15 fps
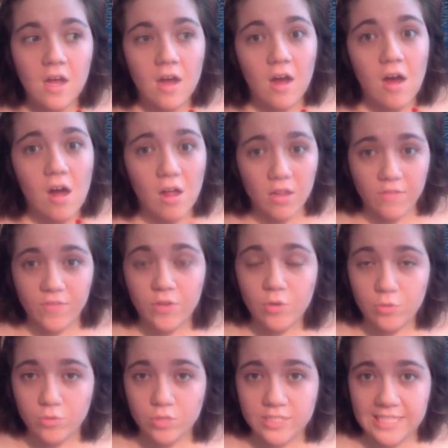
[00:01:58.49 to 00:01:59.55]
all of the
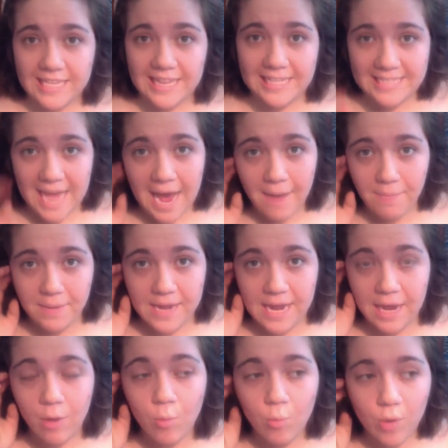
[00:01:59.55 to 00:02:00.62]
cruelty that's
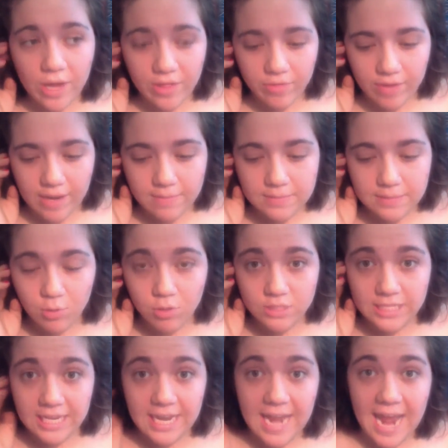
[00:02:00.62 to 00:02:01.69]
happening with Ramsay
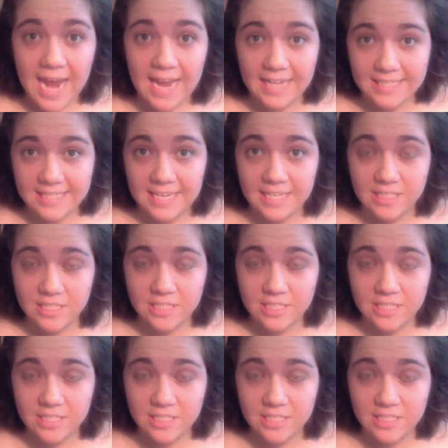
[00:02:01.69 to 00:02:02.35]
Bolton and Sansa